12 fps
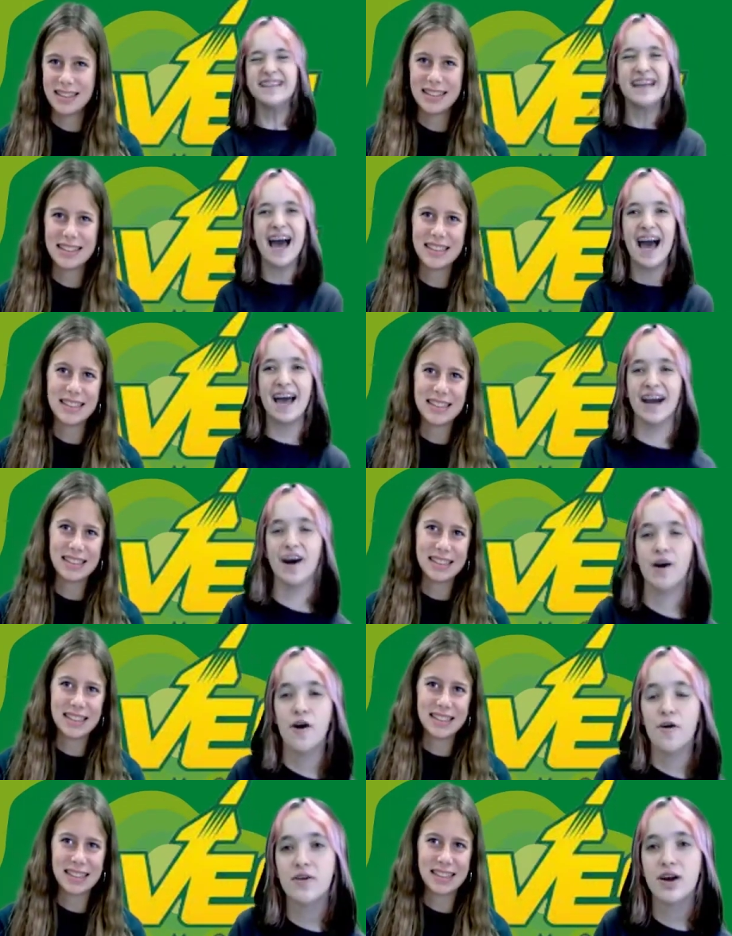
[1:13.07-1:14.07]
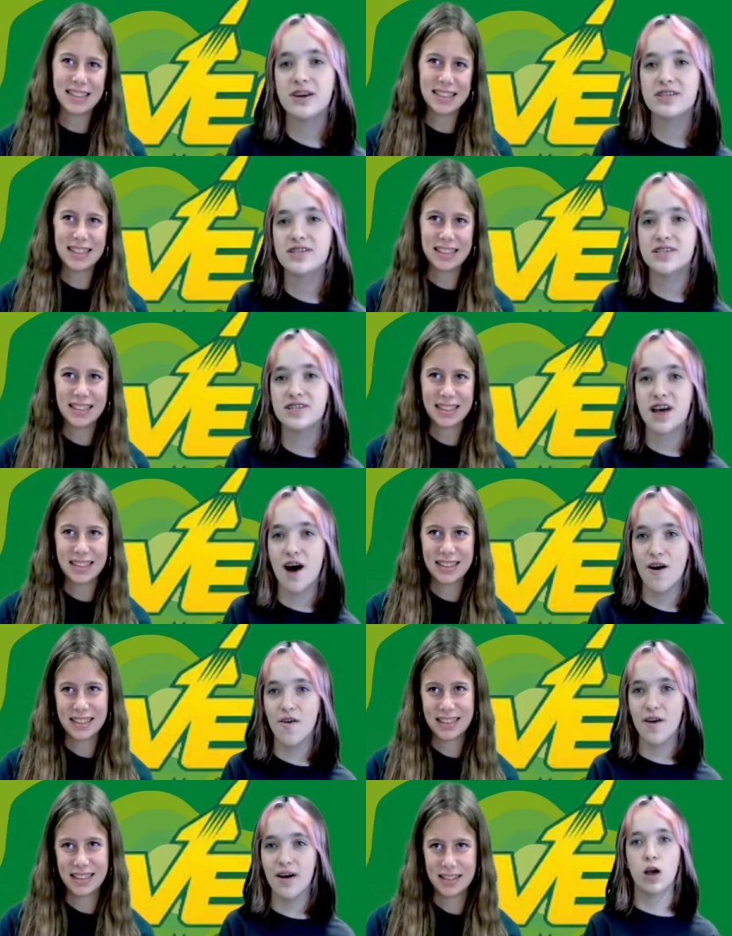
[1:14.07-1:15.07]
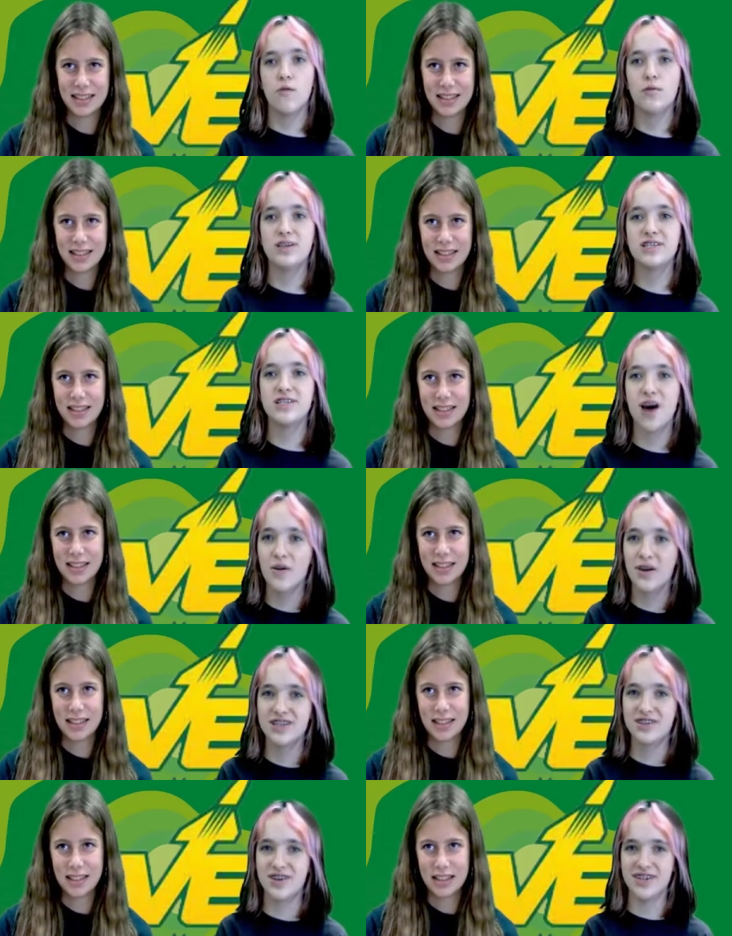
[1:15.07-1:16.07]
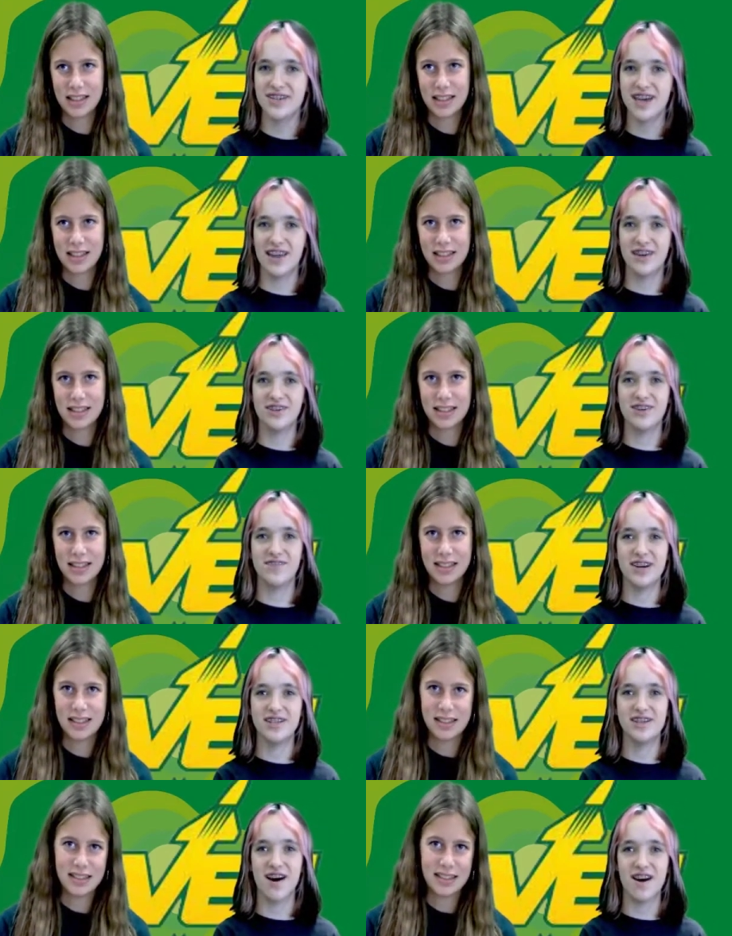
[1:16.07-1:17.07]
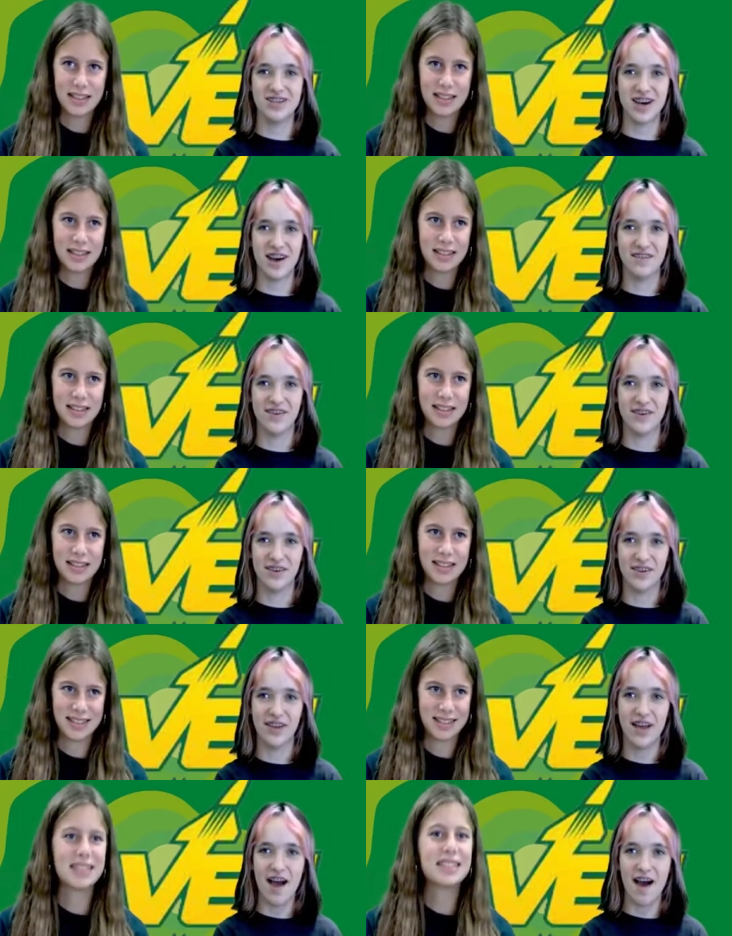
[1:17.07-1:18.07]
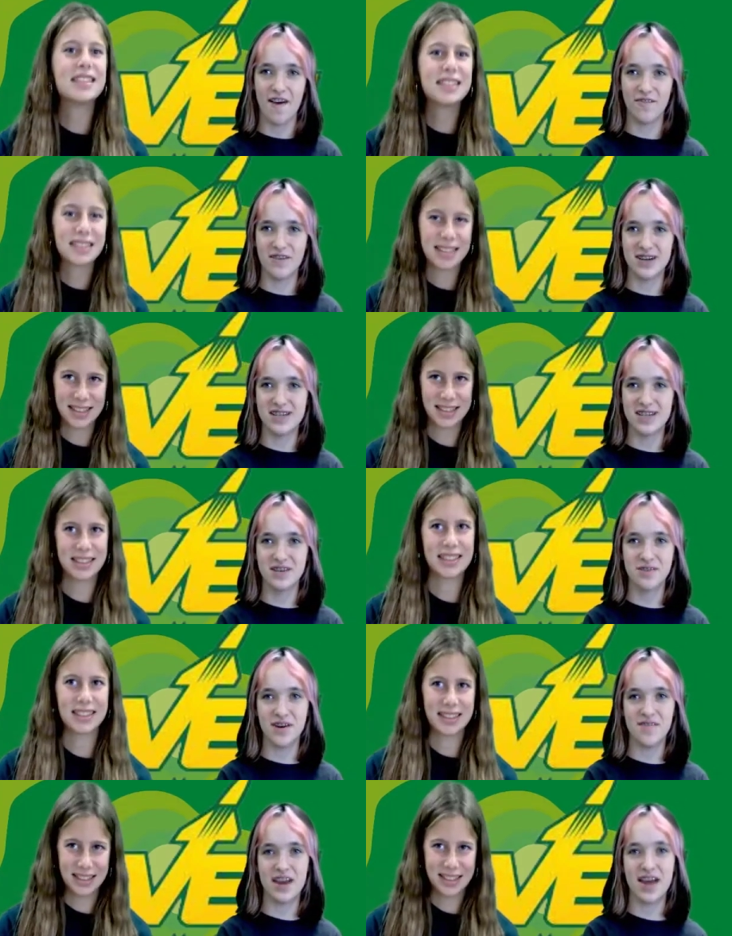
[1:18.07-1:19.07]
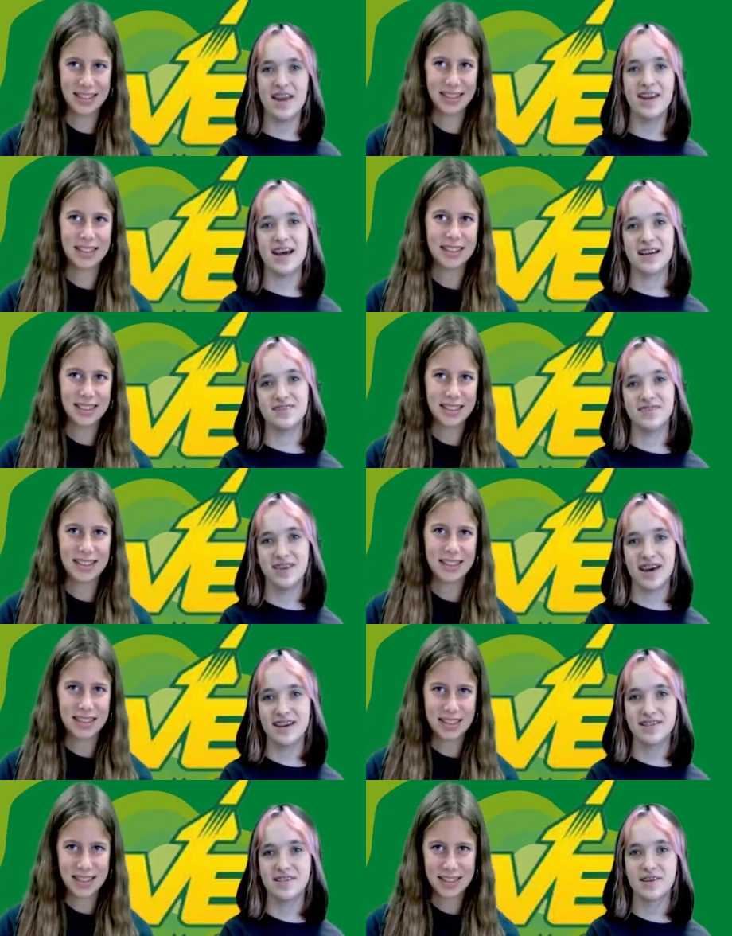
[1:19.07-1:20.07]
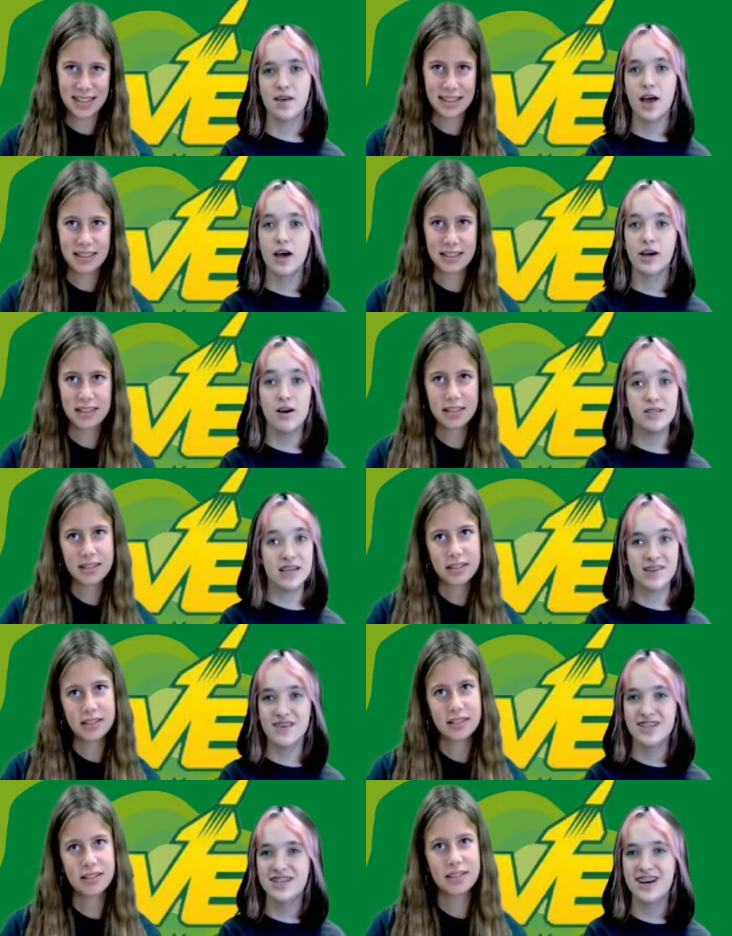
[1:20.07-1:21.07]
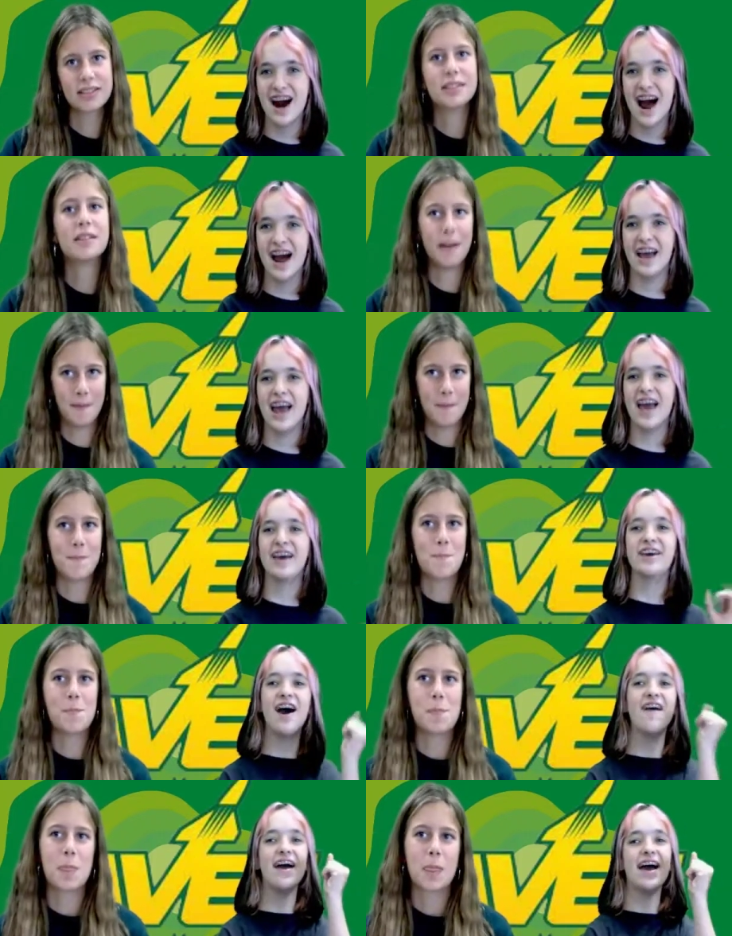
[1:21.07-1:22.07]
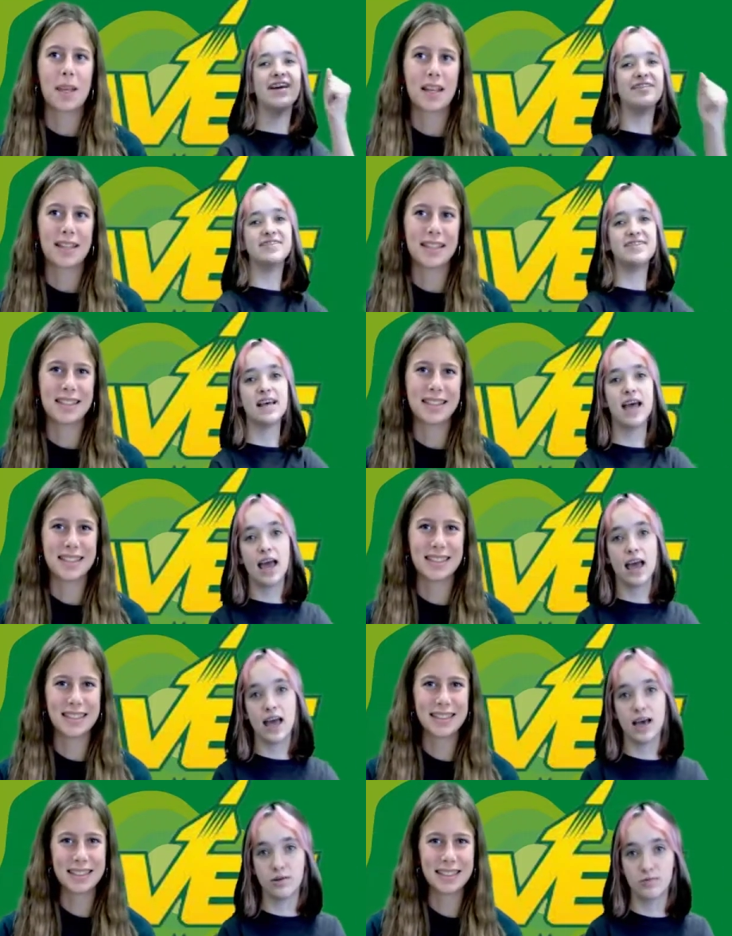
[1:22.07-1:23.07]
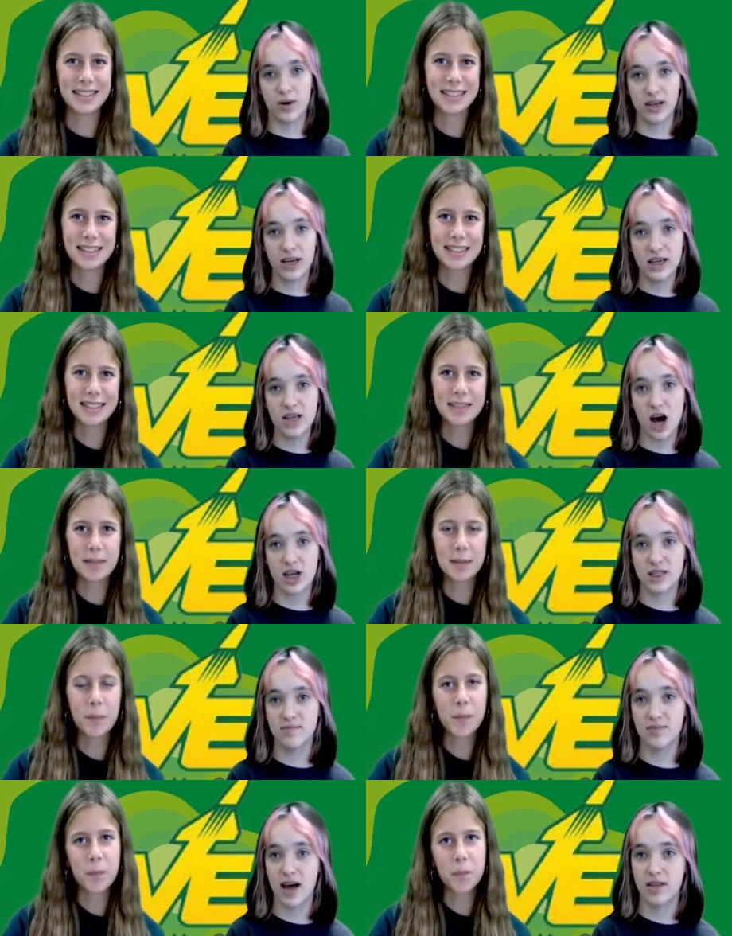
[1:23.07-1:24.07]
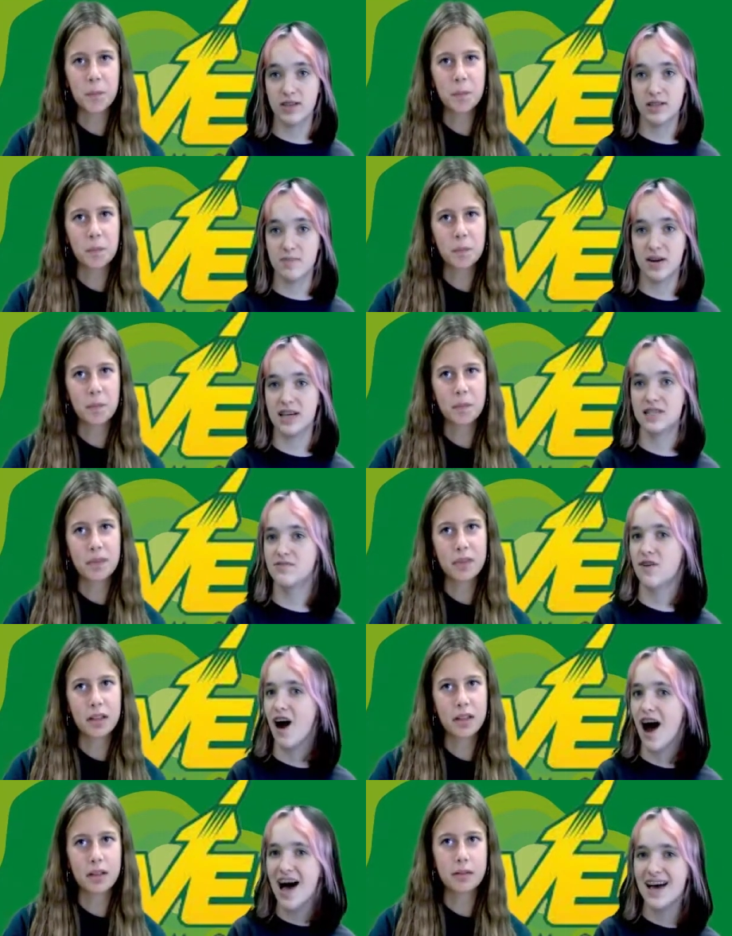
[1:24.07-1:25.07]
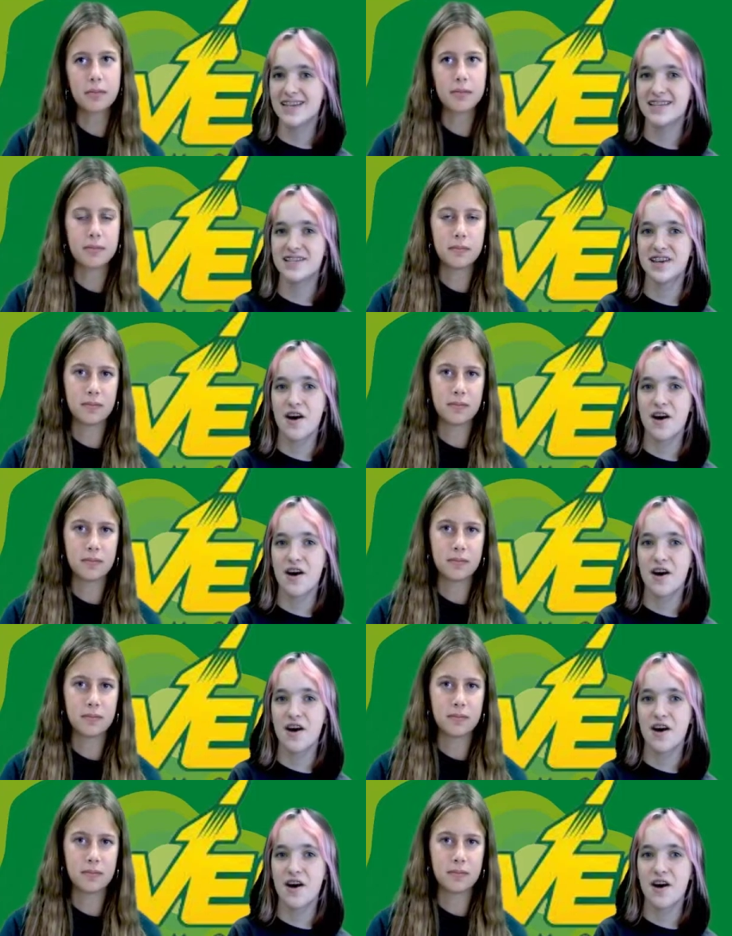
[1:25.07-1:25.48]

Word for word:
Speaker 1: day! We are so, we so can join together to reach our top goal of recess equipment in next few days. Go Sycamore Junior High and go Aves! it really is awesome that this money is for us.